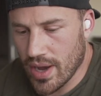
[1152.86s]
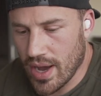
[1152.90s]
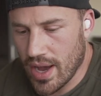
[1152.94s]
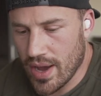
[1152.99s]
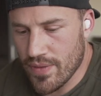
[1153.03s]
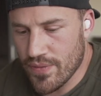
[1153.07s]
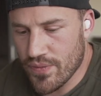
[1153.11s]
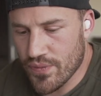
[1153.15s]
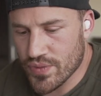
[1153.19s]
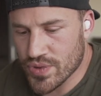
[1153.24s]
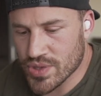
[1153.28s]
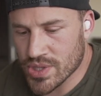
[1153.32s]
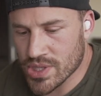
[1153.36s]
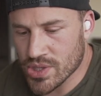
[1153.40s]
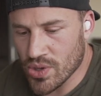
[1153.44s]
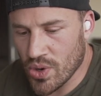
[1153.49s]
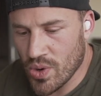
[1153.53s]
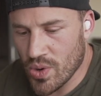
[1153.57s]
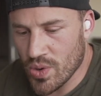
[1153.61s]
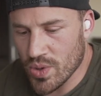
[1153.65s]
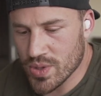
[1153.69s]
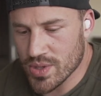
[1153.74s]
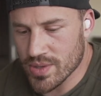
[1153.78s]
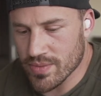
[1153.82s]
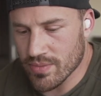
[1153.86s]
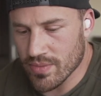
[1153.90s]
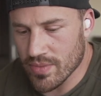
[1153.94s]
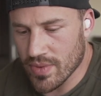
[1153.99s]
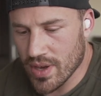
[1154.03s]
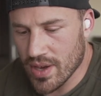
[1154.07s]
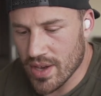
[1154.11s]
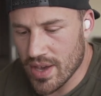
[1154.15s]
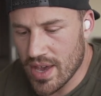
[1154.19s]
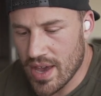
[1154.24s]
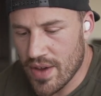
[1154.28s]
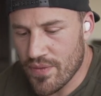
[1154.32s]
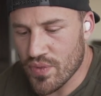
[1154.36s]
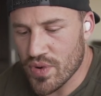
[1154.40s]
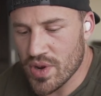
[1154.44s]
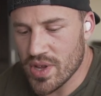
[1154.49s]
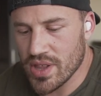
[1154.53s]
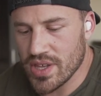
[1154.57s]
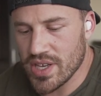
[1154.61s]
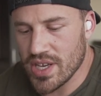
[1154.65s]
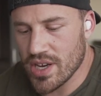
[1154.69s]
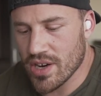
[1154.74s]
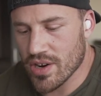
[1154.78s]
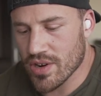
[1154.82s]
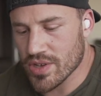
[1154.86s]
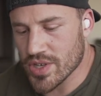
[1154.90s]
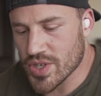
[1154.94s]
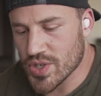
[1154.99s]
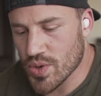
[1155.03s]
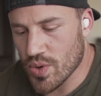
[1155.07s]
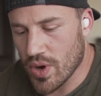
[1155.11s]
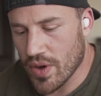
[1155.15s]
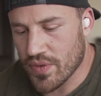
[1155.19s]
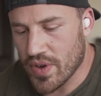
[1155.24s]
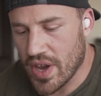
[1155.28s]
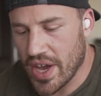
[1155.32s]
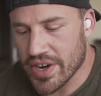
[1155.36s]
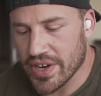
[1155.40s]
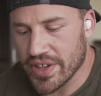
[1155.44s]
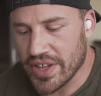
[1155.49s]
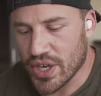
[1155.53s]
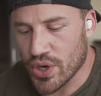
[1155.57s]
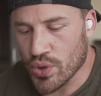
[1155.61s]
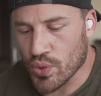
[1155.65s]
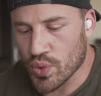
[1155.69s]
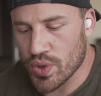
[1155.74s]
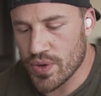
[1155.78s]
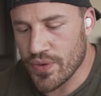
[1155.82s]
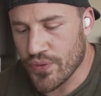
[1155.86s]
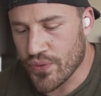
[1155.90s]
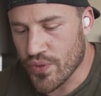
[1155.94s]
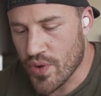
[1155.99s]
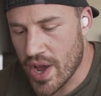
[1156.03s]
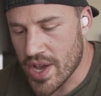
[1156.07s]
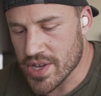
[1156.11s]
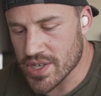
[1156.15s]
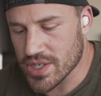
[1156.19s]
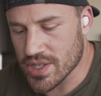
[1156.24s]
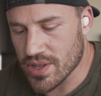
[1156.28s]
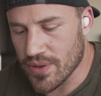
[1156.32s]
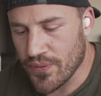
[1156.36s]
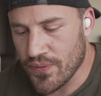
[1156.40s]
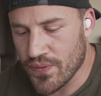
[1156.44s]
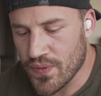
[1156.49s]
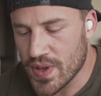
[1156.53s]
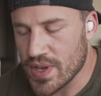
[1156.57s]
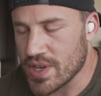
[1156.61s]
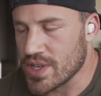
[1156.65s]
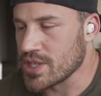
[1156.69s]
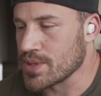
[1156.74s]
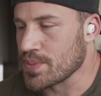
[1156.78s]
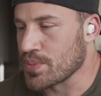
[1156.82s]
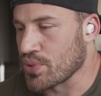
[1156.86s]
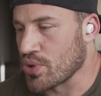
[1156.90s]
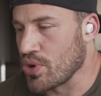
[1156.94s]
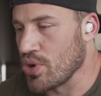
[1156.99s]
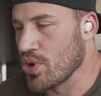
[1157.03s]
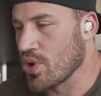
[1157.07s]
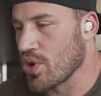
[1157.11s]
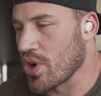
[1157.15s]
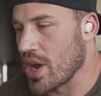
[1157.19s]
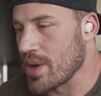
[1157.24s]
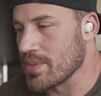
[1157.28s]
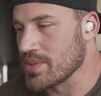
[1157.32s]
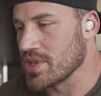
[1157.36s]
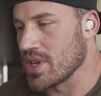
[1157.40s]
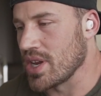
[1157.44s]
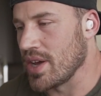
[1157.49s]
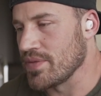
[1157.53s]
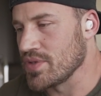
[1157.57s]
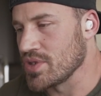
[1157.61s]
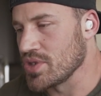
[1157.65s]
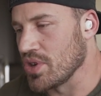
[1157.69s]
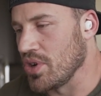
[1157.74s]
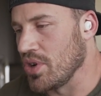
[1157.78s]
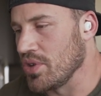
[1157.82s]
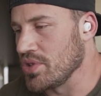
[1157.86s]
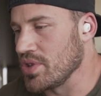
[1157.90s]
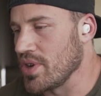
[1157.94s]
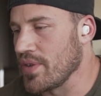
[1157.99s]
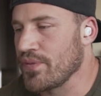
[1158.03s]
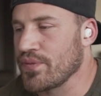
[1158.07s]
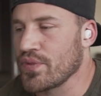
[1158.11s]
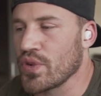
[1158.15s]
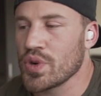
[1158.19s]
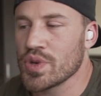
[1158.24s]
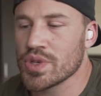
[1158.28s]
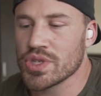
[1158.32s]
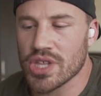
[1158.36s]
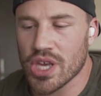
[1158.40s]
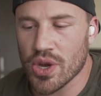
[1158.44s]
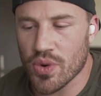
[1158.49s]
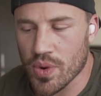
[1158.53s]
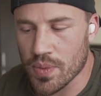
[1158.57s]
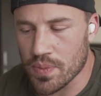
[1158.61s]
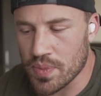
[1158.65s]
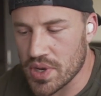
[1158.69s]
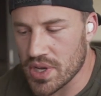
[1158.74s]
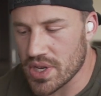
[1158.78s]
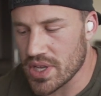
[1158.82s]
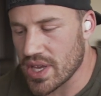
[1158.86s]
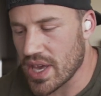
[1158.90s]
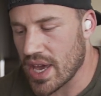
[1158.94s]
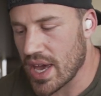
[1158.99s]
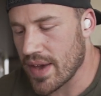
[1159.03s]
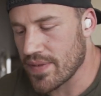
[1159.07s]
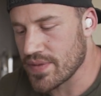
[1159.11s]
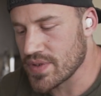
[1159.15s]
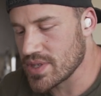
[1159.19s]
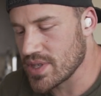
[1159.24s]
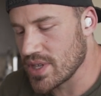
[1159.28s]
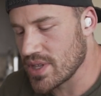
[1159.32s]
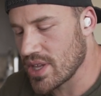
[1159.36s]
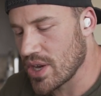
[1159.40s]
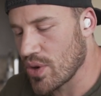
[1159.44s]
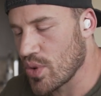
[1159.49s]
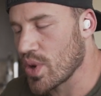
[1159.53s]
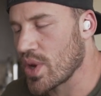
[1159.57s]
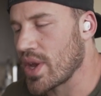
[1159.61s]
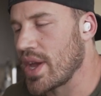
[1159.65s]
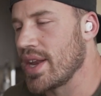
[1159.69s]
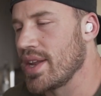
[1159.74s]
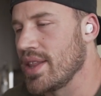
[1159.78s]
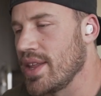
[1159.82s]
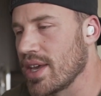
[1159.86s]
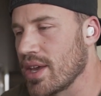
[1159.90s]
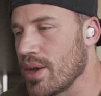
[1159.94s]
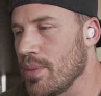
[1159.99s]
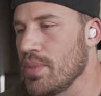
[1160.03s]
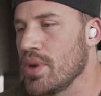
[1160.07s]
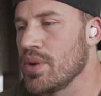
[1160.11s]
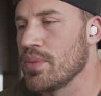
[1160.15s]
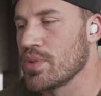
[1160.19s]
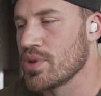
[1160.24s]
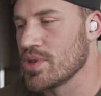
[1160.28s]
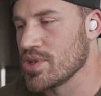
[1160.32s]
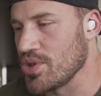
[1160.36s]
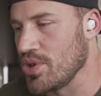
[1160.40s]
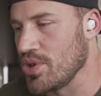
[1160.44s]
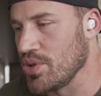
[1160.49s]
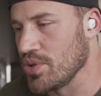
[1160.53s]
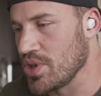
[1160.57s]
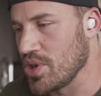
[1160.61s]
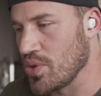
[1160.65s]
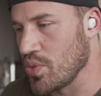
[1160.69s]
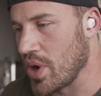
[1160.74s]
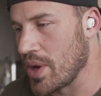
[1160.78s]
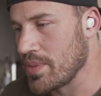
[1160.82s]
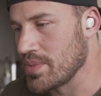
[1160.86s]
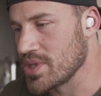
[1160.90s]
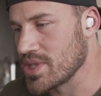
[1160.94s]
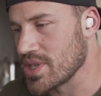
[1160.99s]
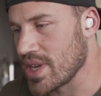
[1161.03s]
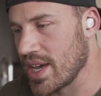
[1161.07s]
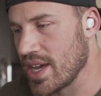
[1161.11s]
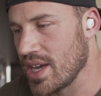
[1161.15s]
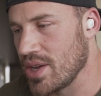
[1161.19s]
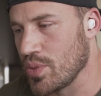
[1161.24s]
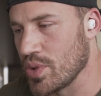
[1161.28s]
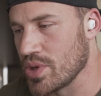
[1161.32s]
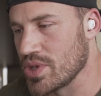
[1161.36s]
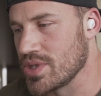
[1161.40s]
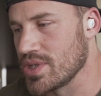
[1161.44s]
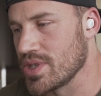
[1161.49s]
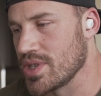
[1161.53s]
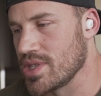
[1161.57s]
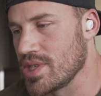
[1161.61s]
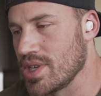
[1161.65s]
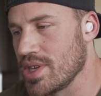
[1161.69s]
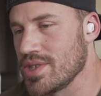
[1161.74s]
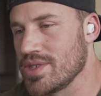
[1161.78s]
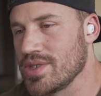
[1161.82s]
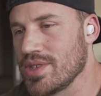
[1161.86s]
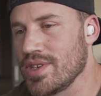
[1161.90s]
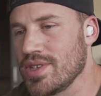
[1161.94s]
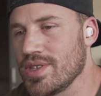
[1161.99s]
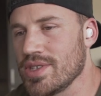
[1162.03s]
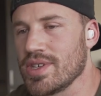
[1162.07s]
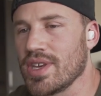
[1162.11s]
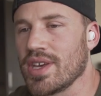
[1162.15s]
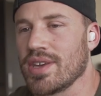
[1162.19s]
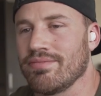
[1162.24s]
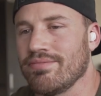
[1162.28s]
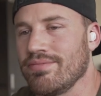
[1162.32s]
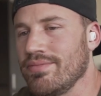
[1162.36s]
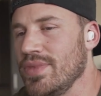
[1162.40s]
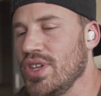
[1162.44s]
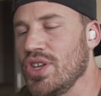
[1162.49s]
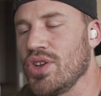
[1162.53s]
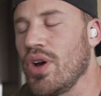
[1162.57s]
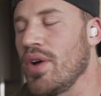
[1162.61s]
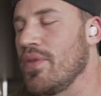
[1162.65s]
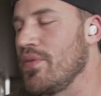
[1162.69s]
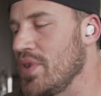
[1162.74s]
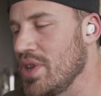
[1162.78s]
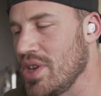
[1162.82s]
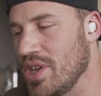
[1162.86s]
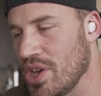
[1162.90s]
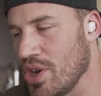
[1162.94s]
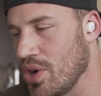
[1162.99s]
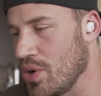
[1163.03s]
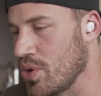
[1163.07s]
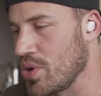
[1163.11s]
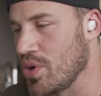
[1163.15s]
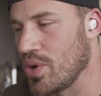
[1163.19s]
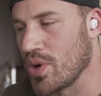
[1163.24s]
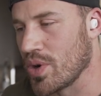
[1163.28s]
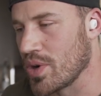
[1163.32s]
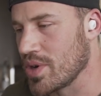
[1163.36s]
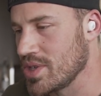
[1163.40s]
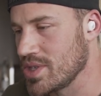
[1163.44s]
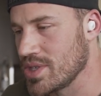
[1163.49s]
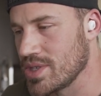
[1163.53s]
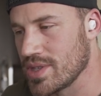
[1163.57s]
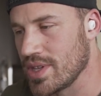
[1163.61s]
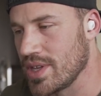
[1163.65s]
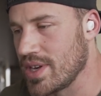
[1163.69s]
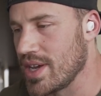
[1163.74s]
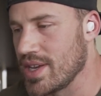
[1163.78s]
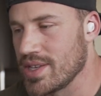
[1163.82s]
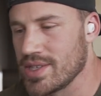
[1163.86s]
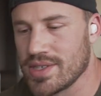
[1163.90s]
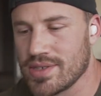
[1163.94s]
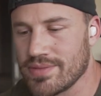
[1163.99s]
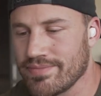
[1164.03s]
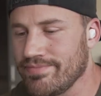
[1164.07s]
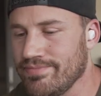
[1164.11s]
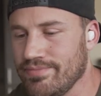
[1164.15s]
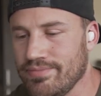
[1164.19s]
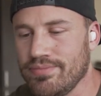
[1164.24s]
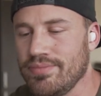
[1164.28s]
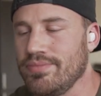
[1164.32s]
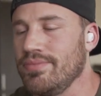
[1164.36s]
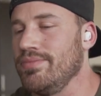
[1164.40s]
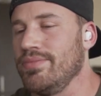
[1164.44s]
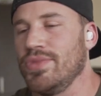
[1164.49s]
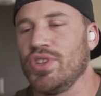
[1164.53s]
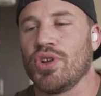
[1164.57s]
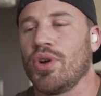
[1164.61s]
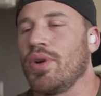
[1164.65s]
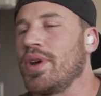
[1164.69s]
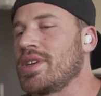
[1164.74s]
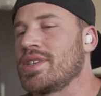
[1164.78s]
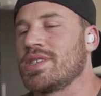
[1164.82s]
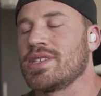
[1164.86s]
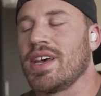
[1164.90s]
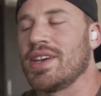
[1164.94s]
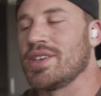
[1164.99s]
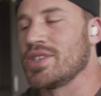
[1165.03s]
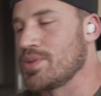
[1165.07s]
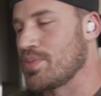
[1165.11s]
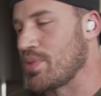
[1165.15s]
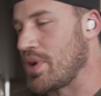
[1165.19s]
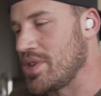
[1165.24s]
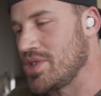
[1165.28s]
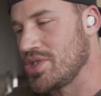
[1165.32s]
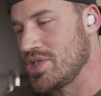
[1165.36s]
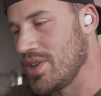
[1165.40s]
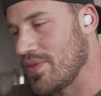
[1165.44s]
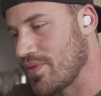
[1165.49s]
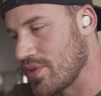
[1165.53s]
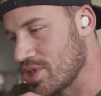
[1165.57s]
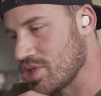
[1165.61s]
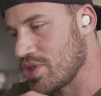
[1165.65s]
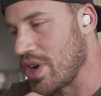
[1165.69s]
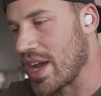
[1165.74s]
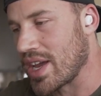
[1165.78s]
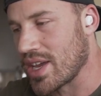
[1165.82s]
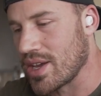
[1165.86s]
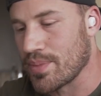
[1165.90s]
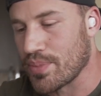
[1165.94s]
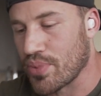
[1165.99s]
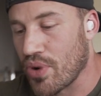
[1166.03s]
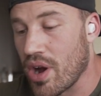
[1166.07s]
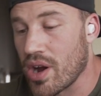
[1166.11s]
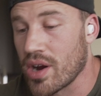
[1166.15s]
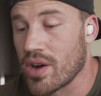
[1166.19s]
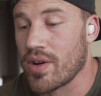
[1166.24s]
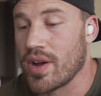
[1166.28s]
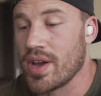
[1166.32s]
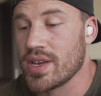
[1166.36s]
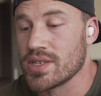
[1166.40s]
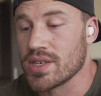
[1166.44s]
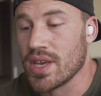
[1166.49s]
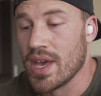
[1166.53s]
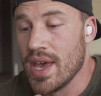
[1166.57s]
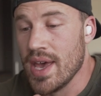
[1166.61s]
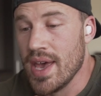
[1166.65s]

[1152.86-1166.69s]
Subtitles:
I've sold every year or two. I've kind of like refreshed the fitness programs that I've sold. And at first they were PDFs. Then they were kind of like a members only website, which is essentially just like, a video course that has, Excel spreadsheet for tracking progress.